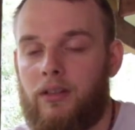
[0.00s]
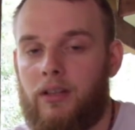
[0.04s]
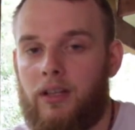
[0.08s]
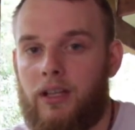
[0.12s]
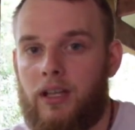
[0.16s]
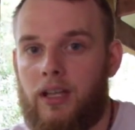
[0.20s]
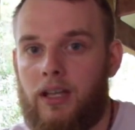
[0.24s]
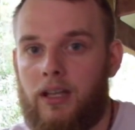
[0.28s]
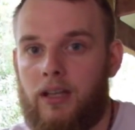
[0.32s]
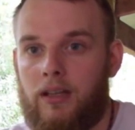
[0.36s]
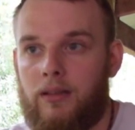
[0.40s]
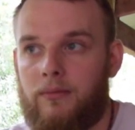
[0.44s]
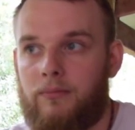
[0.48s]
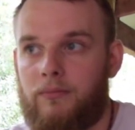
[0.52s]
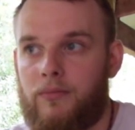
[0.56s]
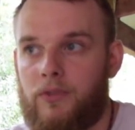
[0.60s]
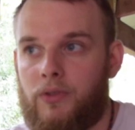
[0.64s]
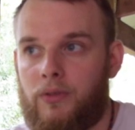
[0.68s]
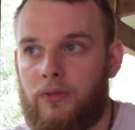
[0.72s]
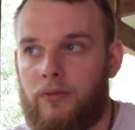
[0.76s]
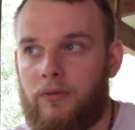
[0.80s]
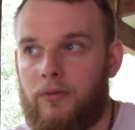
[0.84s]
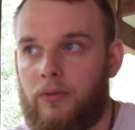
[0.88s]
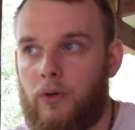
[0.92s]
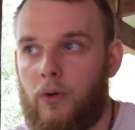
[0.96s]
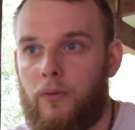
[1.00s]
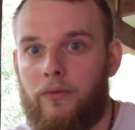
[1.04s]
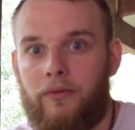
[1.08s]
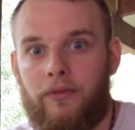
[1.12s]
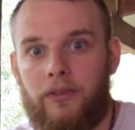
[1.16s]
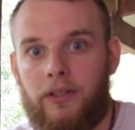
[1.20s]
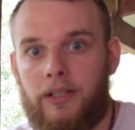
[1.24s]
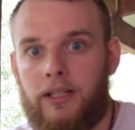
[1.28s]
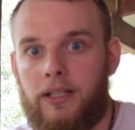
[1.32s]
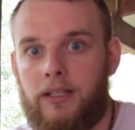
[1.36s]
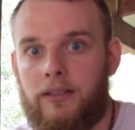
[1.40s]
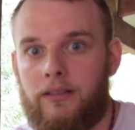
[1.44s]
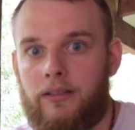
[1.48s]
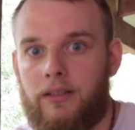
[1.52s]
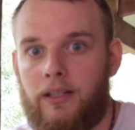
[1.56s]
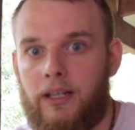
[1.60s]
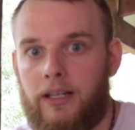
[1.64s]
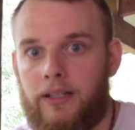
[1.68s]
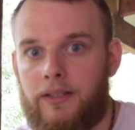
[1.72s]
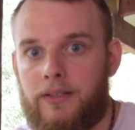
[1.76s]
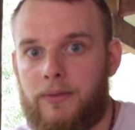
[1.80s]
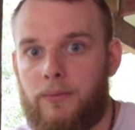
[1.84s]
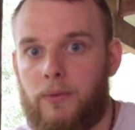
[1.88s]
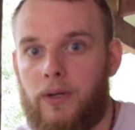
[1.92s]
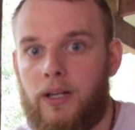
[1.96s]
Um, so hopefully in the
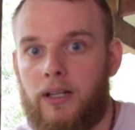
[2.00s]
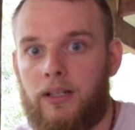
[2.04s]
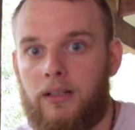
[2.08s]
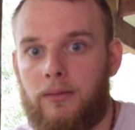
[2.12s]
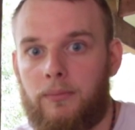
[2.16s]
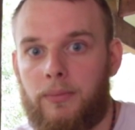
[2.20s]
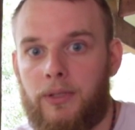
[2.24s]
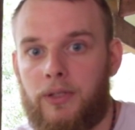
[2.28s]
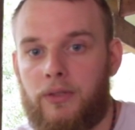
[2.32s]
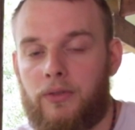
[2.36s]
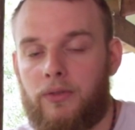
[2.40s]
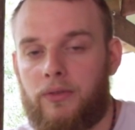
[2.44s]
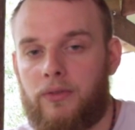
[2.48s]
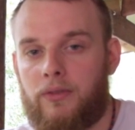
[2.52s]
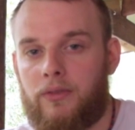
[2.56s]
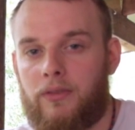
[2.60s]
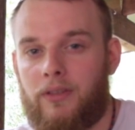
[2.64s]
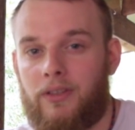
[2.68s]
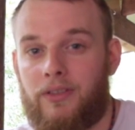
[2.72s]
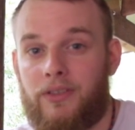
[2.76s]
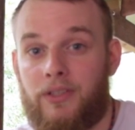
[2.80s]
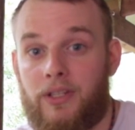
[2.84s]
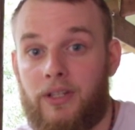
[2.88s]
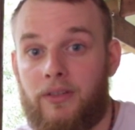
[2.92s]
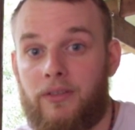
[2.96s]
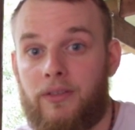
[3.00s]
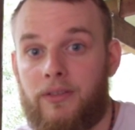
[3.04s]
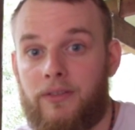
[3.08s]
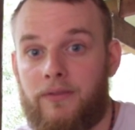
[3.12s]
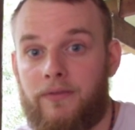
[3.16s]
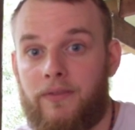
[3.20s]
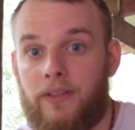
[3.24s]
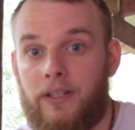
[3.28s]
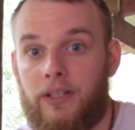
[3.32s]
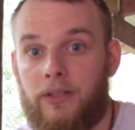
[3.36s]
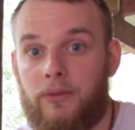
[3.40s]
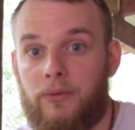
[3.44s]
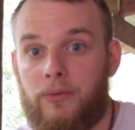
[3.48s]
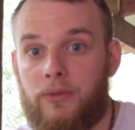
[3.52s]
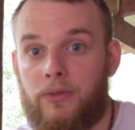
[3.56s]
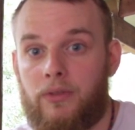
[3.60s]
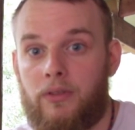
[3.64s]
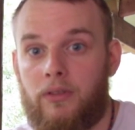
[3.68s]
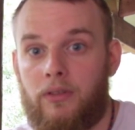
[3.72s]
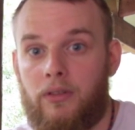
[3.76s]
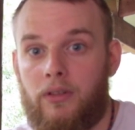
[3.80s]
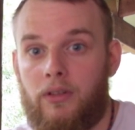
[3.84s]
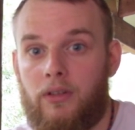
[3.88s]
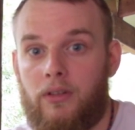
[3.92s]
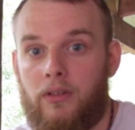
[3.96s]
next while I'll be doing a series of videos
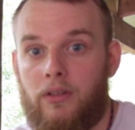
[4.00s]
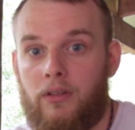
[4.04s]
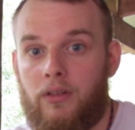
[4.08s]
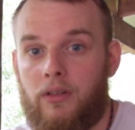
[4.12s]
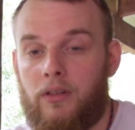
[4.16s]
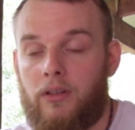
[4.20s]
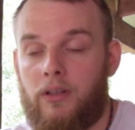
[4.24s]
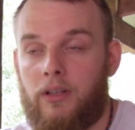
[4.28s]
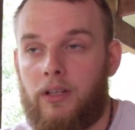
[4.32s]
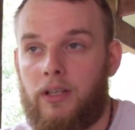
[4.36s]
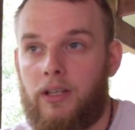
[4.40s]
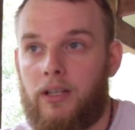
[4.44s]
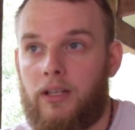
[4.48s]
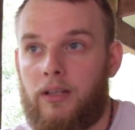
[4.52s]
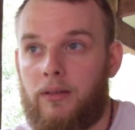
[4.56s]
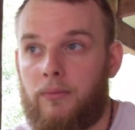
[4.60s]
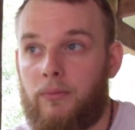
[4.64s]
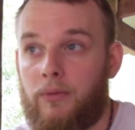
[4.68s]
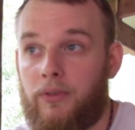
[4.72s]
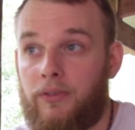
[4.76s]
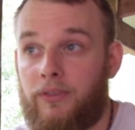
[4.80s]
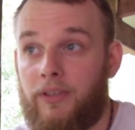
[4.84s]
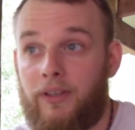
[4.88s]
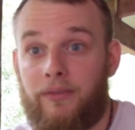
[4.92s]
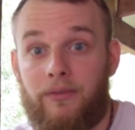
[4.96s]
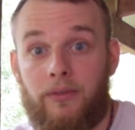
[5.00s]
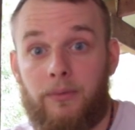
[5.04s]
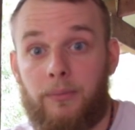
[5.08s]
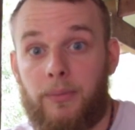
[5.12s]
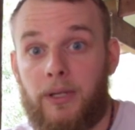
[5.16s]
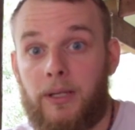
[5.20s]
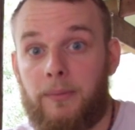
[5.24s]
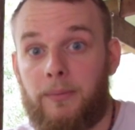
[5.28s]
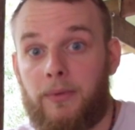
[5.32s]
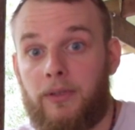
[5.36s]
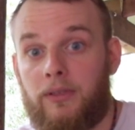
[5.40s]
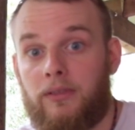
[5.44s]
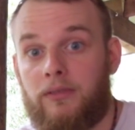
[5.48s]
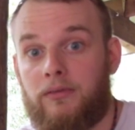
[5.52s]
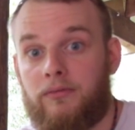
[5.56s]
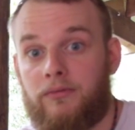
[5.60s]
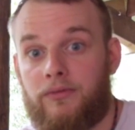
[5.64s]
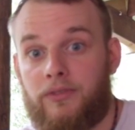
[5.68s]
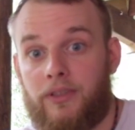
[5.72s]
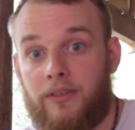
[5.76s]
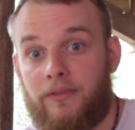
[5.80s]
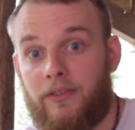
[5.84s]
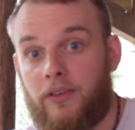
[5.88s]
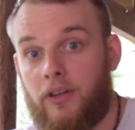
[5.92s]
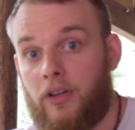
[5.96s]
uh, with different people,
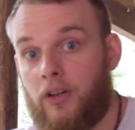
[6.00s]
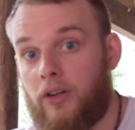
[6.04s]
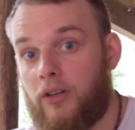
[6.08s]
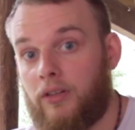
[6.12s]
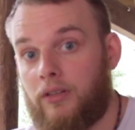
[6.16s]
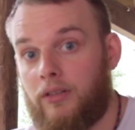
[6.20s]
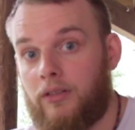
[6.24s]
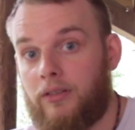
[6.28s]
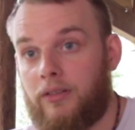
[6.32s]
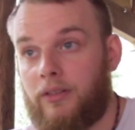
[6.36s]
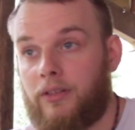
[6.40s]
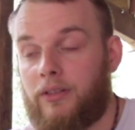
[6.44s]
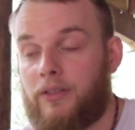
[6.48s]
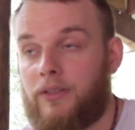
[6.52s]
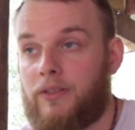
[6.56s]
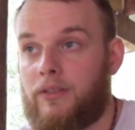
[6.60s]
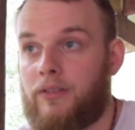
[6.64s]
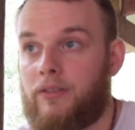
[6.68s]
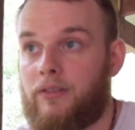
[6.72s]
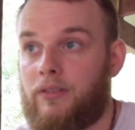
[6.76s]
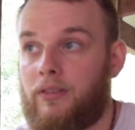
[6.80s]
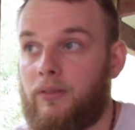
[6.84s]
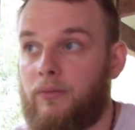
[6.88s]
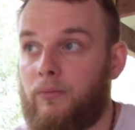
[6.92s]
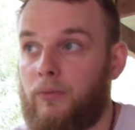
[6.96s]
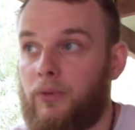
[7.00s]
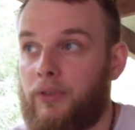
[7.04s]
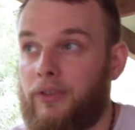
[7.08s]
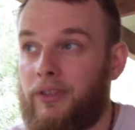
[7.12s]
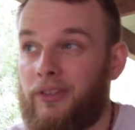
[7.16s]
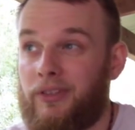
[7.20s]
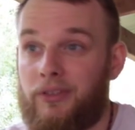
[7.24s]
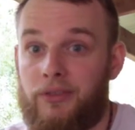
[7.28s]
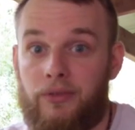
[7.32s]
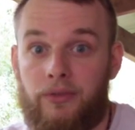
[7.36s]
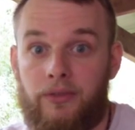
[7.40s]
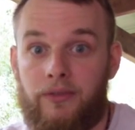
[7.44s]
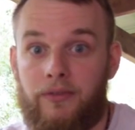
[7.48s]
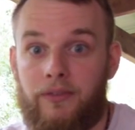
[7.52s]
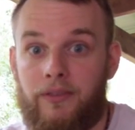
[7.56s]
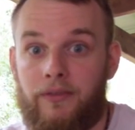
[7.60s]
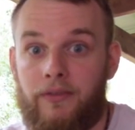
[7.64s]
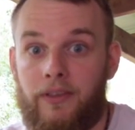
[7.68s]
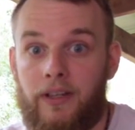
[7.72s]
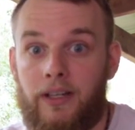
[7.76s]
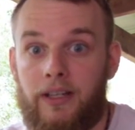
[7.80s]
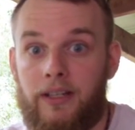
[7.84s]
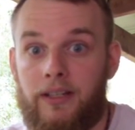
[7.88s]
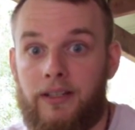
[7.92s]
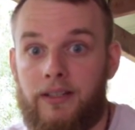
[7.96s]
different outlooks, and what they're sort of
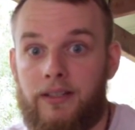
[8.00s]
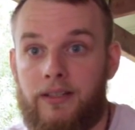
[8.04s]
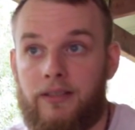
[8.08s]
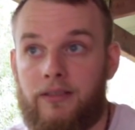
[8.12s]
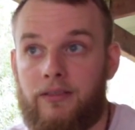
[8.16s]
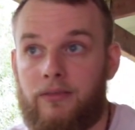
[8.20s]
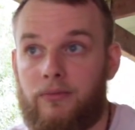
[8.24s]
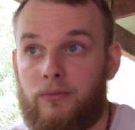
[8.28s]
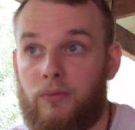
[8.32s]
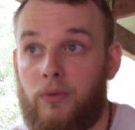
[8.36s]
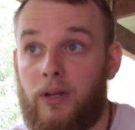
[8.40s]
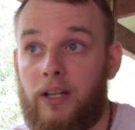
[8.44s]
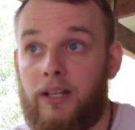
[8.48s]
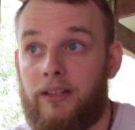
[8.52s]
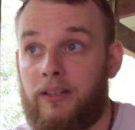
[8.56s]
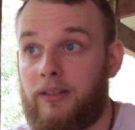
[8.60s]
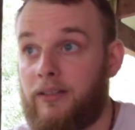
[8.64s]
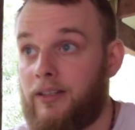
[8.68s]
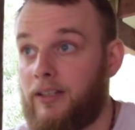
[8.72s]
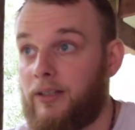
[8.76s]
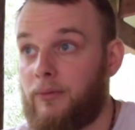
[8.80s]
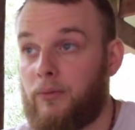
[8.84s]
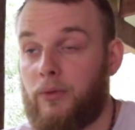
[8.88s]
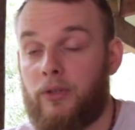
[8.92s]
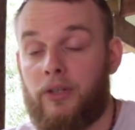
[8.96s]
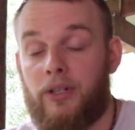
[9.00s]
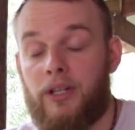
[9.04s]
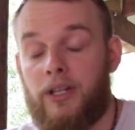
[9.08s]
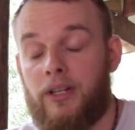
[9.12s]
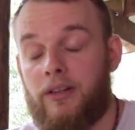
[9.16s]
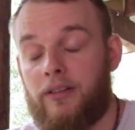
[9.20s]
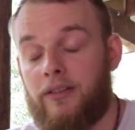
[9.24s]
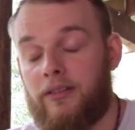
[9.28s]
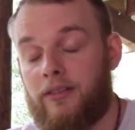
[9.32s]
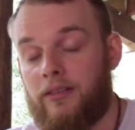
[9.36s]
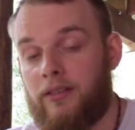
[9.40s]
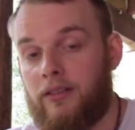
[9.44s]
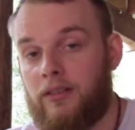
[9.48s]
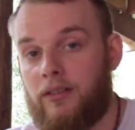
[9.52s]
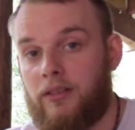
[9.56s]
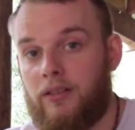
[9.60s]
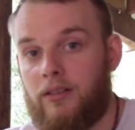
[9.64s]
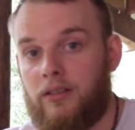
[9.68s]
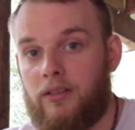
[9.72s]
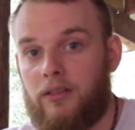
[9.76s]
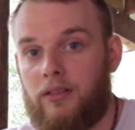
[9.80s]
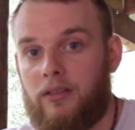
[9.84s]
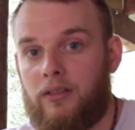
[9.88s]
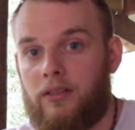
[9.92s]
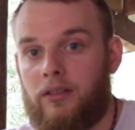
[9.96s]
advise, why they think we're here,
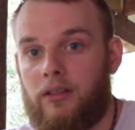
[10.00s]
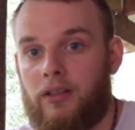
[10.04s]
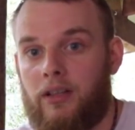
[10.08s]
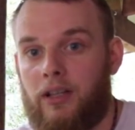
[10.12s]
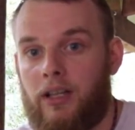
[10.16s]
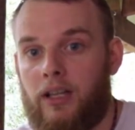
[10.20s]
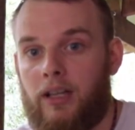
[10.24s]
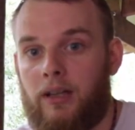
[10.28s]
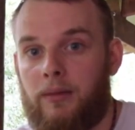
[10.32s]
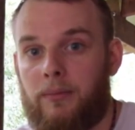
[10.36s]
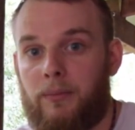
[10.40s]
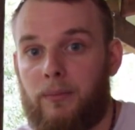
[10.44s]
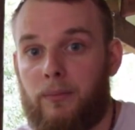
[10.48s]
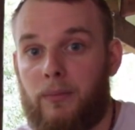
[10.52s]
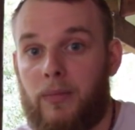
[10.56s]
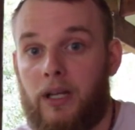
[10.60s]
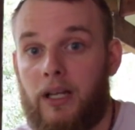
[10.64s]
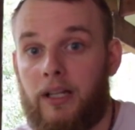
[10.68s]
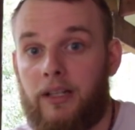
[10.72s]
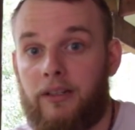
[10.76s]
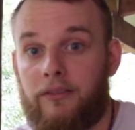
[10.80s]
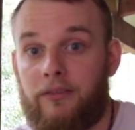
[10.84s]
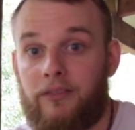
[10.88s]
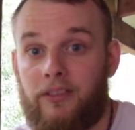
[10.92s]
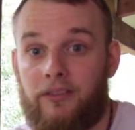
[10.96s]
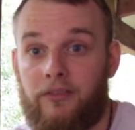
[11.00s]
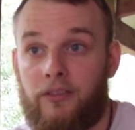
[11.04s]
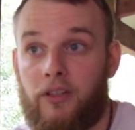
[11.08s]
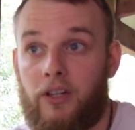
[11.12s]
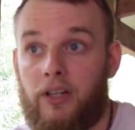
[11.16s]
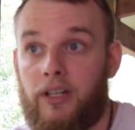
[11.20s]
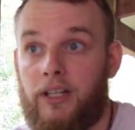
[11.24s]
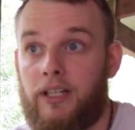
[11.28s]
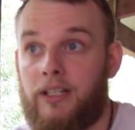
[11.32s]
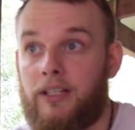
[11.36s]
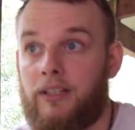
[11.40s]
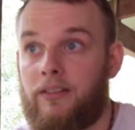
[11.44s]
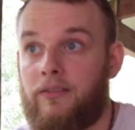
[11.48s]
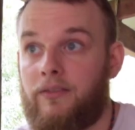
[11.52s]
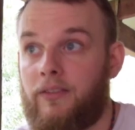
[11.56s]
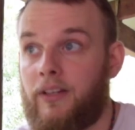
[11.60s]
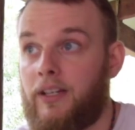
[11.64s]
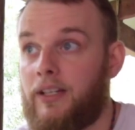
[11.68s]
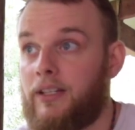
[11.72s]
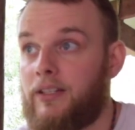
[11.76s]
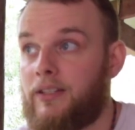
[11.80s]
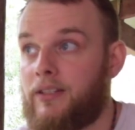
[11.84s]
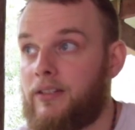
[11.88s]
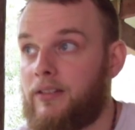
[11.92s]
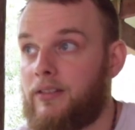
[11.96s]
um, and if they've got any
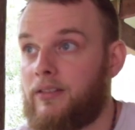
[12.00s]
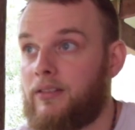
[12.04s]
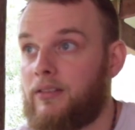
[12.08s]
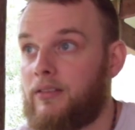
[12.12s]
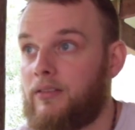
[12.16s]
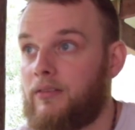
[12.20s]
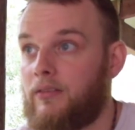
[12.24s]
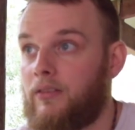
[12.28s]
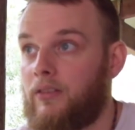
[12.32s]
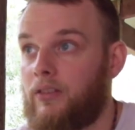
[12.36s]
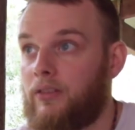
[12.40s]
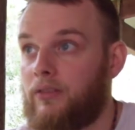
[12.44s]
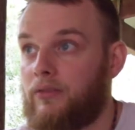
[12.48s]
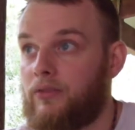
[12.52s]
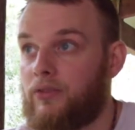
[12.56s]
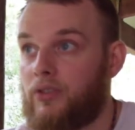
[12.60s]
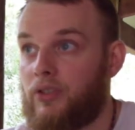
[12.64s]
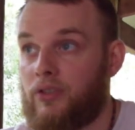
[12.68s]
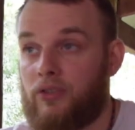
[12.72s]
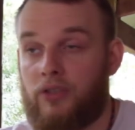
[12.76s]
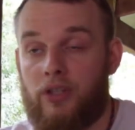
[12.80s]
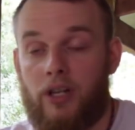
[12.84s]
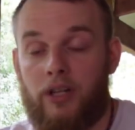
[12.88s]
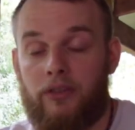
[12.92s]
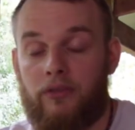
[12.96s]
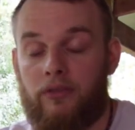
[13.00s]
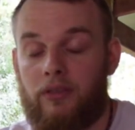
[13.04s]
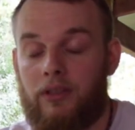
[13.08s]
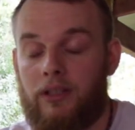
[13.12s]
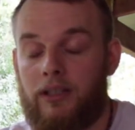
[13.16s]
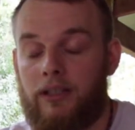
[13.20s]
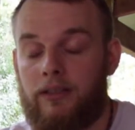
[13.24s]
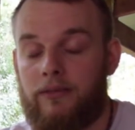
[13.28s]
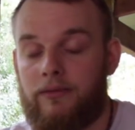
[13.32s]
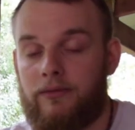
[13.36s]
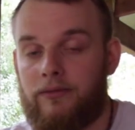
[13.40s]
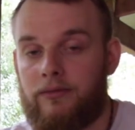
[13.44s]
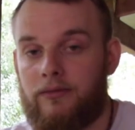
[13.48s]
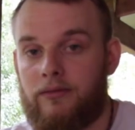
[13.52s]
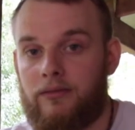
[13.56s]
advice on just general life.